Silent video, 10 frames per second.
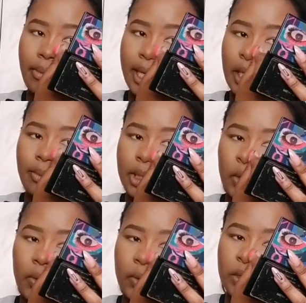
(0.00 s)
mainly
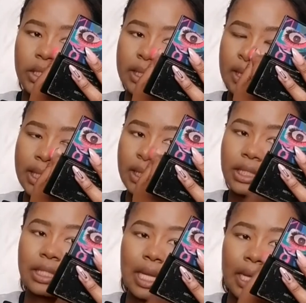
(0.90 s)
because
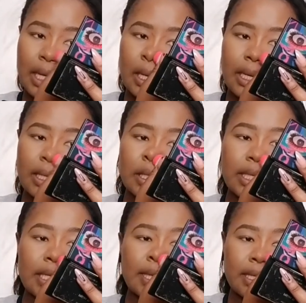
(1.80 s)
this is like a
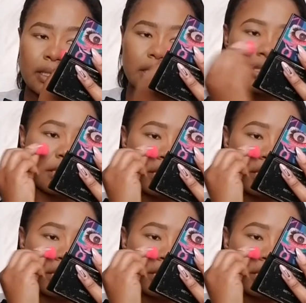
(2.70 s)
delicate